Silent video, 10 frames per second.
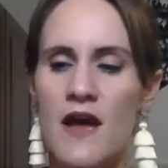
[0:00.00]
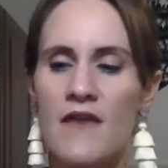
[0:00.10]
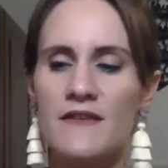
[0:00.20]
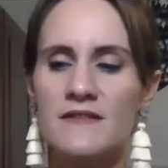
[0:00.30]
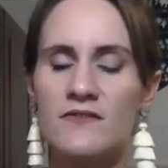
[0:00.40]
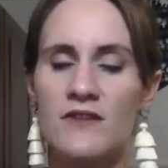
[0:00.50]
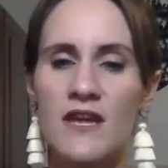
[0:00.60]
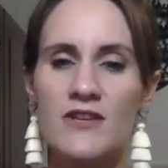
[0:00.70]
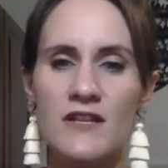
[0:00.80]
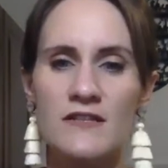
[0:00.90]
And this little
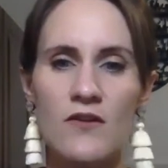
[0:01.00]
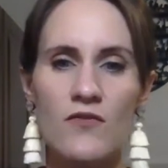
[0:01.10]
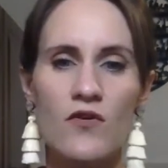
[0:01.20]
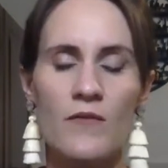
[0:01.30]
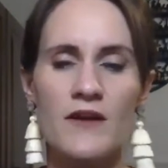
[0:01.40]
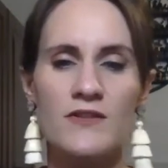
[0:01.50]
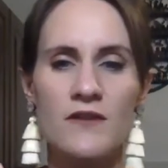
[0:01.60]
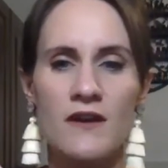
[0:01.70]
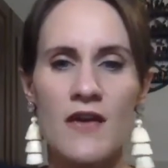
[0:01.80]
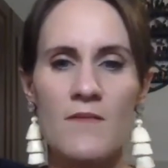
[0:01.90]
keychain is so cool because you
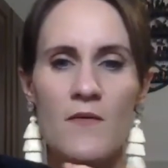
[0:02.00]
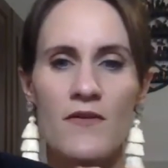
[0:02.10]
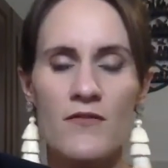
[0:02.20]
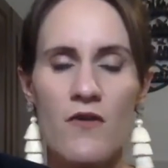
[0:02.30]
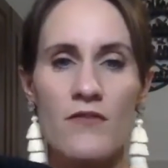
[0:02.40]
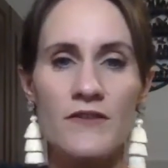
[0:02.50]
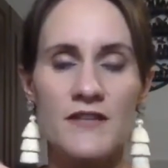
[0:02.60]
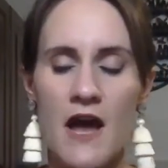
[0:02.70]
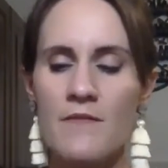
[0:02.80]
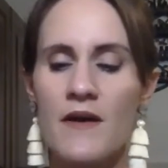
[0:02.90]
can keep it with you all the
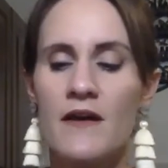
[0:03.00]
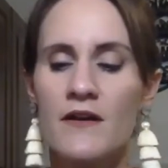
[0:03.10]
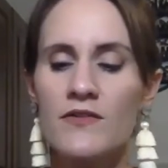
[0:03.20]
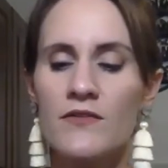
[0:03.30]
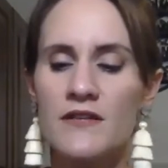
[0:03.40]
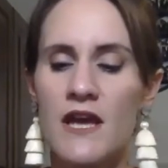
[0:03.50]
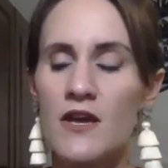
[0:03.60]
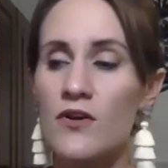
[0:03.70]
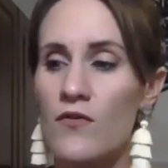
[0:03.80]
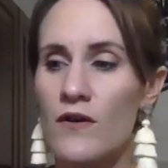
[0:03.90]
time. You can take
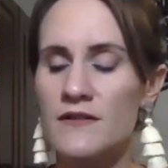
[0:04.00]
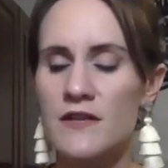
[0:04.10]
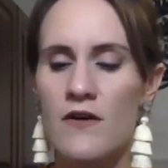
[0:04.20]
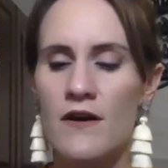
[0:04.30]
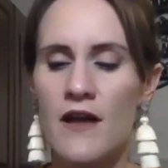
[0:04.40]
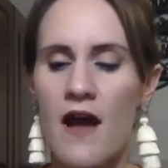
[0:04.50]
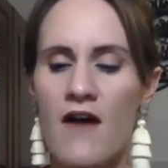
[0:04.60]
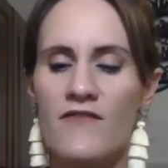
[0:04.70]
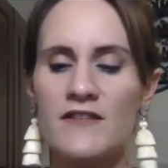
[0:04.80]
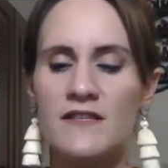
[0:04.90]
your oils that you already
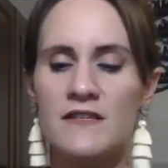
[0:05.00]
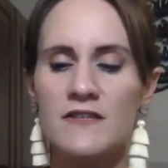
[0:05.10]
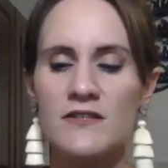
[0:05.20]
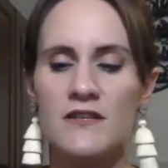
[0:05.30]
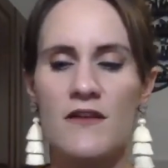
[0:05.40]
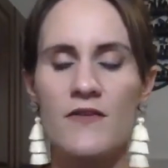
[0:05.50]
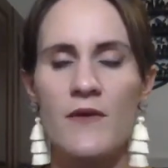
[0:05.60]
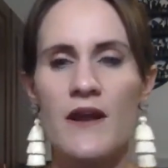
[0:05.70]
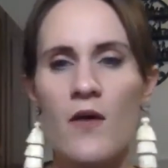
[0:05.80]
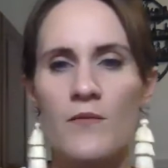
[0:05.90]
have. This is just another way
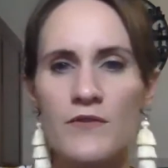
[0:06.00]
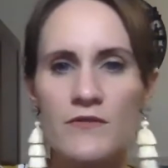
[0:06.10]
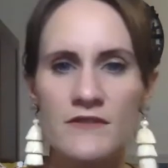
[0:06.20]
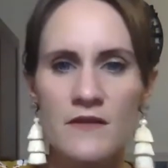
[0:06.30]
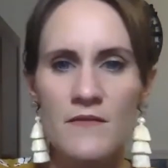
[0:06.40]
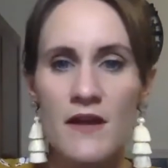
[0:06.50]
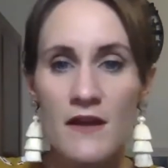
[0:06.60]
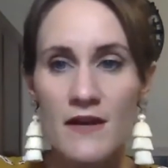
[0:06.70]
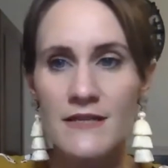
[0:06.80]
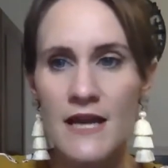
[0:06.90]
to help you use them.
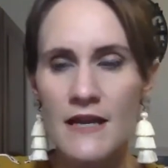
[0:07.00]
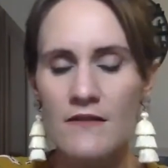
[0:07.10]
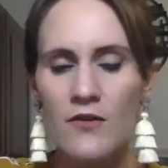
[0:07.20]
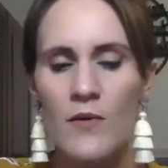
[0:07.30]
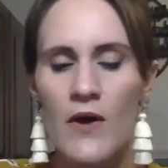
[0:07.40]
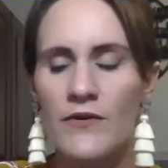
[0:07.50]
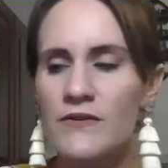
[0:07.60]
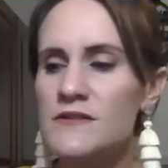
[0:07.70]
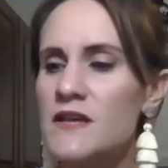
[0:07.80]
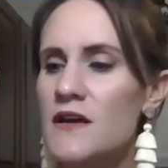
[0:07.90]
Tiny little
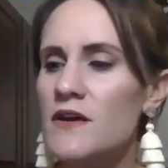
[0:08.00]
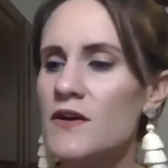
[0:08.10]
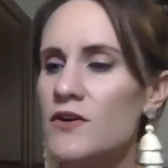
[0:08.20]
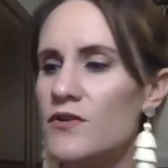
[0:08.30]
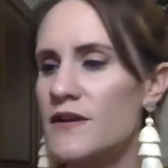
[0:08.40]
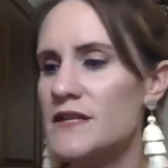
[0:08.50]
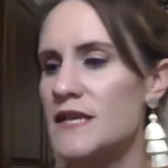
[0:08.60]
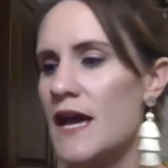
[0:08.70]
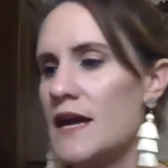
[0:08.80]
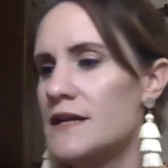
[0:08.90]
bottles. You can
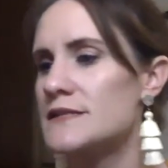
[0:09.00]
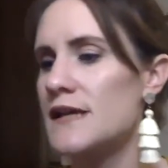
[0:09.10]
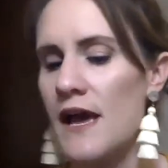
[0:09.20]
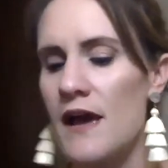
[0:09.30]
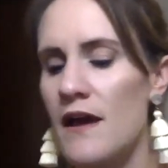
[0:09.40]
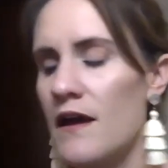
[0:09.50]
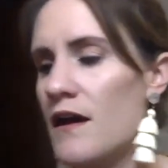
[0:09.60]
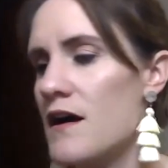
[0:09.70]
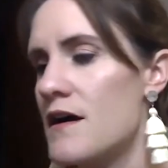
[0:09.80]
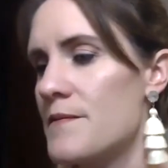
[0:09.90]
take, say
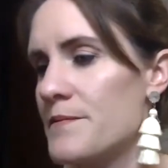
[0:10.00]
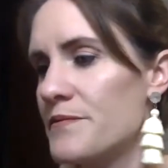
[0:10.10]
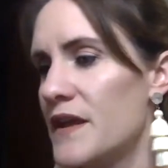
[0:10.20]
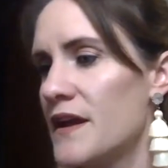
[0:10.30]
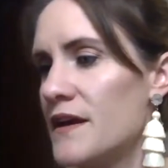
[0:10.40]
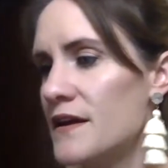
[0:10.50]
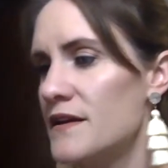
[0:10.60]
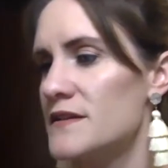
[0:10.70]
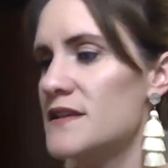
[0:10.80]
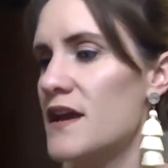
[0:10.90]

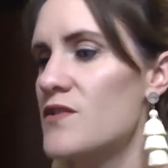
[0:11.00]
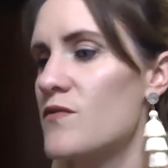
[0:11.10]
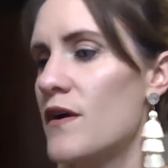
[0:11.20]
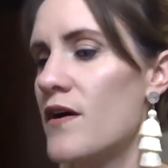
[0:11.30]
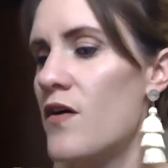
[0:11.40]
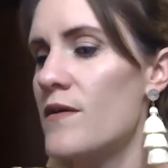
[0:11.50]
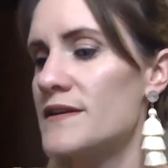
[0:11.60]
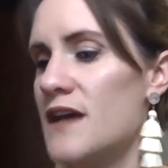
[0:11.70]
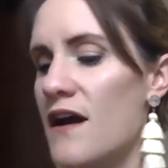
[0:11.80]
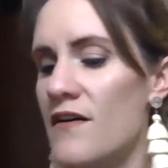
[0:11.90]
you want to
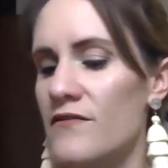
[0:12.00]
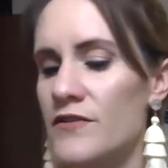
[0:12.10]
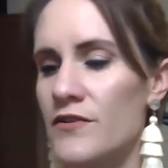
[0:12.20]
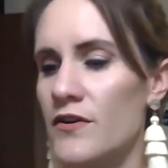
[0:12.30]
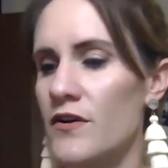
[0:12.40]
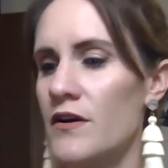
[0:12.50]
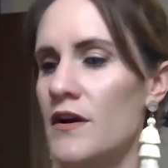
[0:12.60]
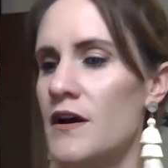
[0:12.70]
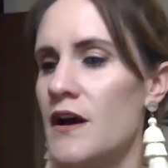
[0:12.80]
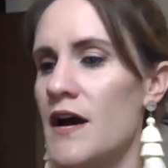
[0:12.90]
always have your
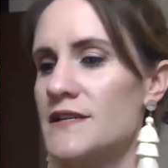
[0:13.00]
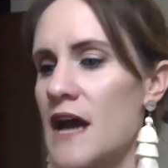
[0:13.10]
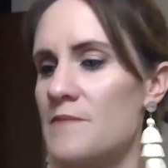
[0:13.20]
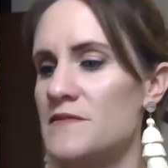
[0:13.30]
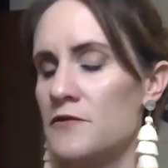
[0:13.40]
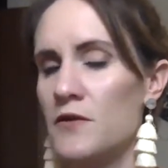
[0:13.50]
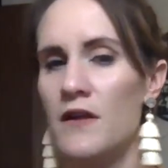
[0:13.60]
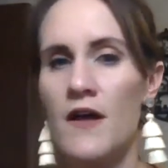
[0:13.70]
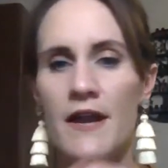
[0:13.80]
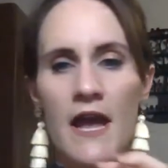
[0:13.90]
adaptive oil
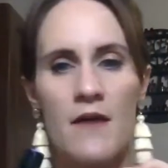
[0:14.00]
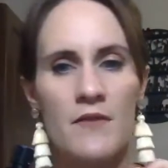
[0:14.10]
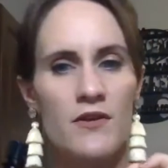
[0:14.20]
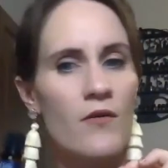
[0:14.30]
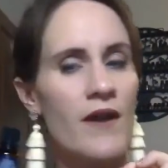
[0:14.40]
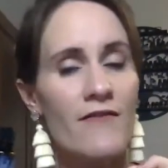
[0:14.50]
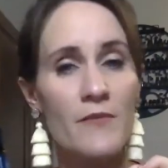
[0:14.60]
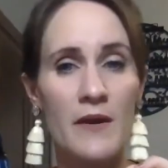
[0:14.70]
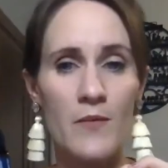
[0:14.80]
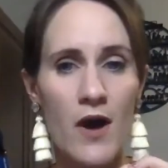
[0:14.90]
on hand, but you don't want to have the
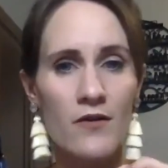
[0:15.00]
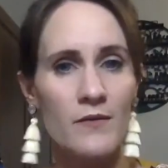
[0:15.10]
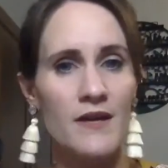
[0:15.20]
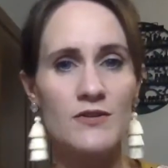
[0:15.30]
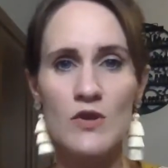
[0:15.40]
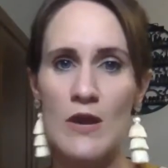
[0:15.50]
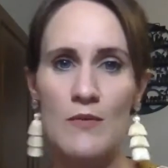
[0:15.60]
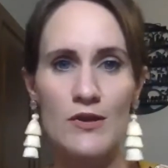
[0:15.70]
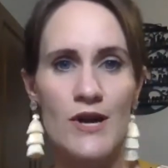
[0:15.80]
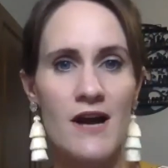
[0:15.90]
big bottle because you keep it
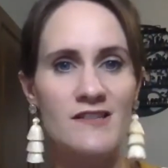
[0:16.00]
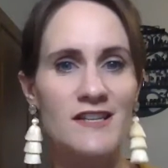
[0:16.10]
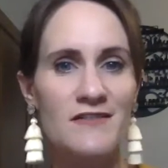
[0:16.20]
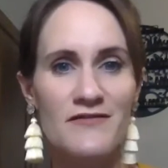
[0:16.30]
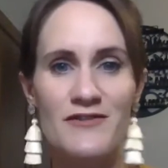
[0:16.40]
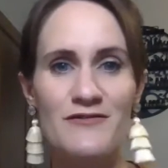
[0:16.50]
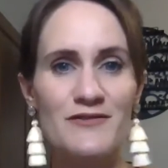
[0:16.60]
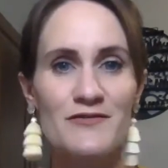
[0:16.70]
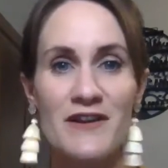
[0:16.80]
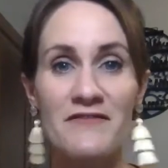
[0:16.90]
in your house to diffuse
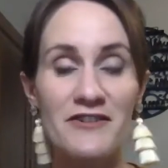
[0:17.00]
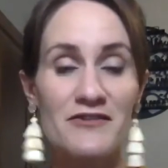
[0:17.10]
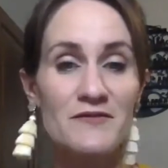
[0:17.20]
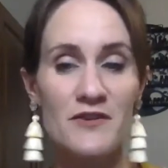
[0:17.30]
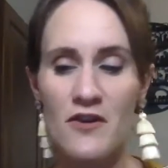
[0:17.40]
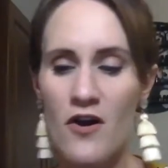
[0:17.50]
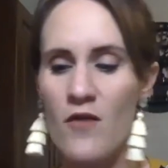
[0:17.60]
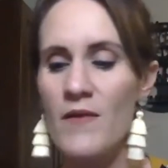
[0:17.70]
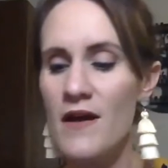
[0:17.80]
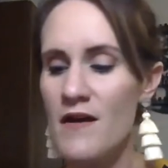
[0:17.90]
or whatever and use when you're
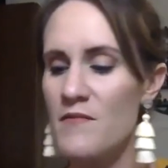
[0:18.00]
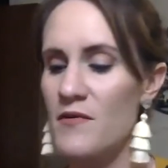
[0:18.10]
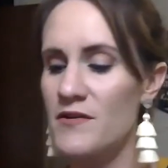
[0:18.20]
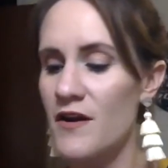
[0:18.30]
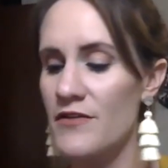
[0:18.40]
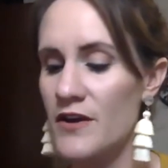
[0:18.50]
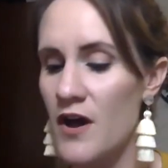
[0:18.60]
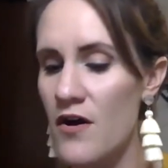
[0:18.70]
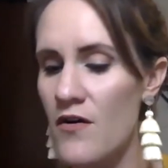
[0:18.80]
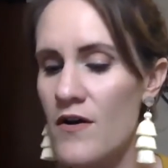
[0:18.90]
home. When you're on the
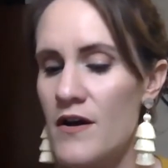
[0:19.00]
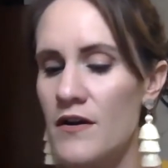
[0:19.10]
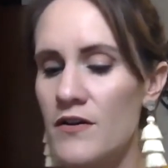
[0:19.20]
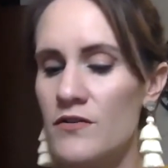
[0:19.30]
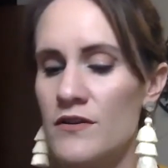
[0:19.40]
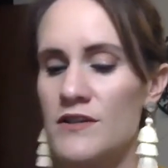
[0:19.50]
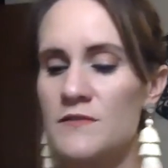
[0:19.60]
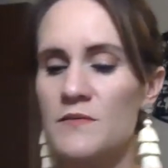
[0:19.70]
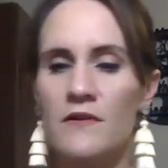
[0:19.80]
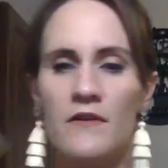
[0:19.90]
go, you can
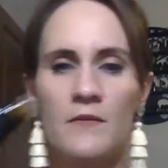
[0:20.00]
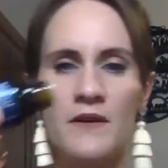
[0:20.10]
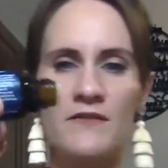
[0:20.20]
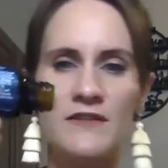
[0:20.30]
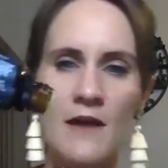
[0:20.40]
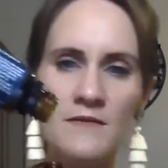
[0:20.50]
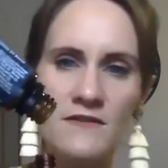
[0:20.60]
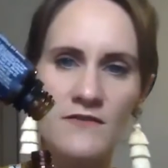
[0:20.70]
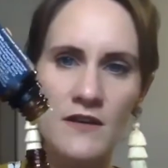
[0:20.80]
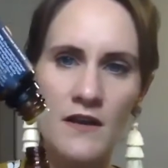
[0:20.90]
just put a little bit of
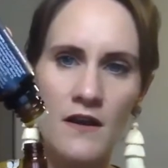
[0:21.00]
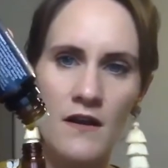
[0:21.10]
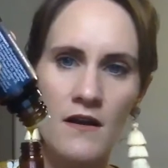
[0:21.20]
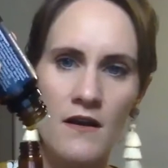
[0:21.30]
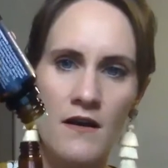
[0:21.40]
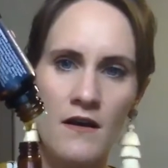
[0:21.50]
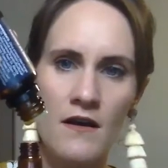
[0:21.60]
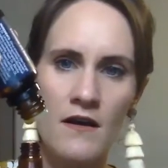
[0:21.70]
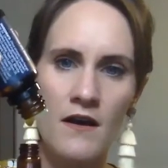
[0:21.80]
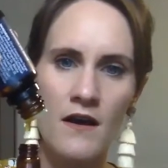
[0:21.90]
adaptive in here,
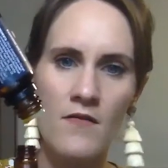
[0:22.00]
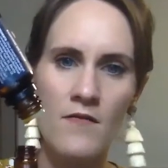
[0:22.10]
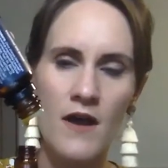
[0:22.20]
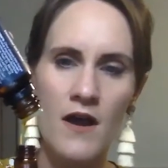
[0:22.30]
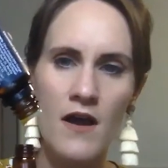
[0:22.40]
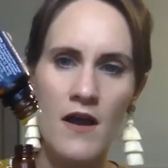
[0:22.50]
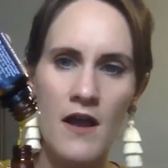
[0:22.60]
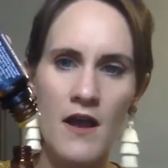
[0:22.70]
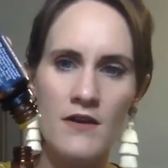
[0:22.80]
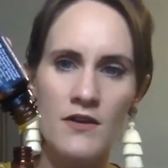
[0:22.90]

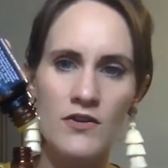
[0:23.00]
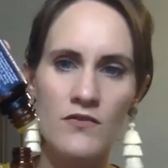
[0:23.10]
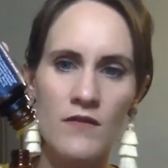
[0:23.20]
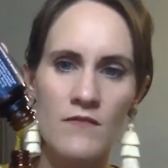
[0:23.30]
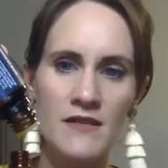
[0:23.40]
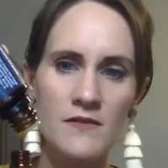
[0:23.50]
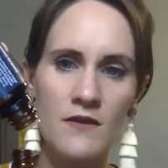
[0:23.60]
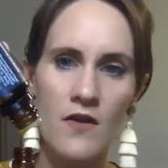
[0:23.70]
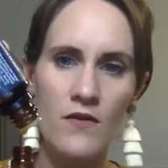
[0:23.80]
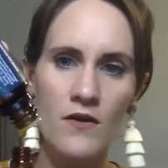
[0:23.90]
and you can mix it with
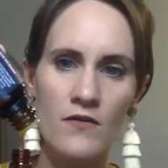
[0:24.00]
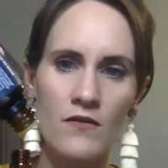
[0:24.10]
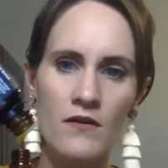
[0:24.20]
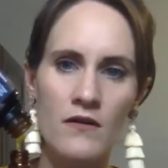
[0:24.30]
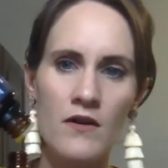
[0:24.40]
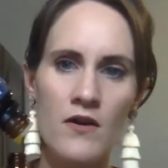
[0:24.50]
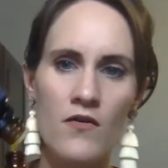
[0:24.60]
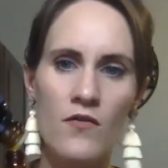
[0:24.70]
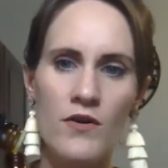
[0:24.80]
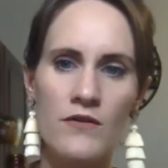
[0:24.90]
coconut oil,
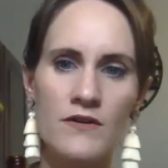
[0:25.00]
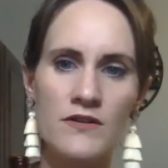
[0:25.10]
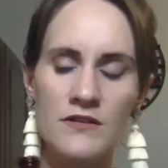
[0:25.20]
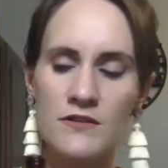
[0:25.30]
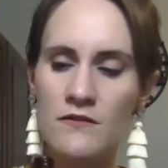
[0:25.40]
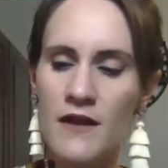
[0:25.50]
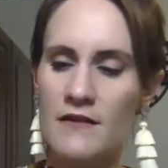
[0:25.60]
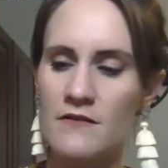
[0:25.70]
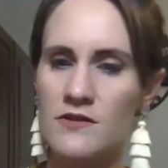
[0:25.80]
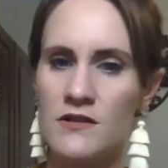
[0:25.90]
or you can just do
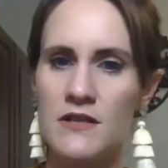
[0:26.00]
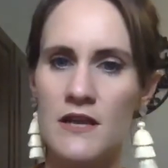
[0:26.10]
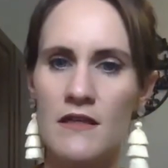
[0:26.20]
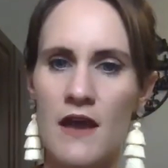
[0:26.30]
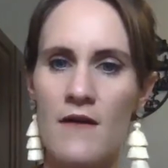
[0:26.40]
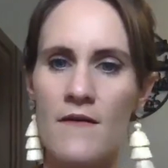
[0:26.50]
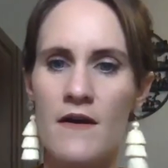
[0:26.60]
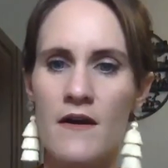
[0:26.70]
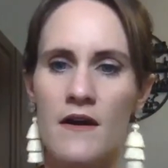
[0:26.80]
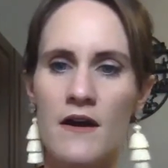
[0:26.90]
just like that,
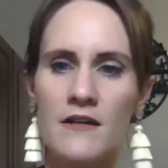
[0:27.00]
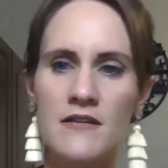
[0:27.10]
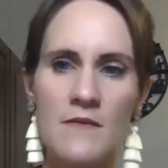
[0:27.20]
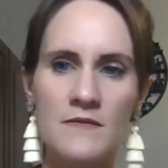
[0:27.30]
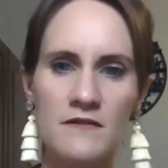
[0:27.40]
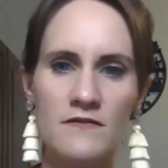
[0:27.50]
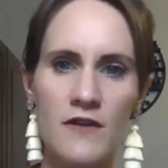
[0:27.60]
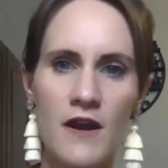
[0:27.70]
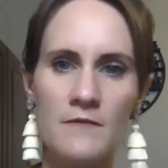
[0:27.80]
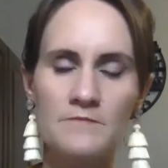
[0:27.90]
adaptive,
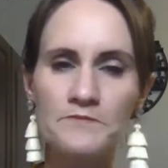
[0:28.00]
right?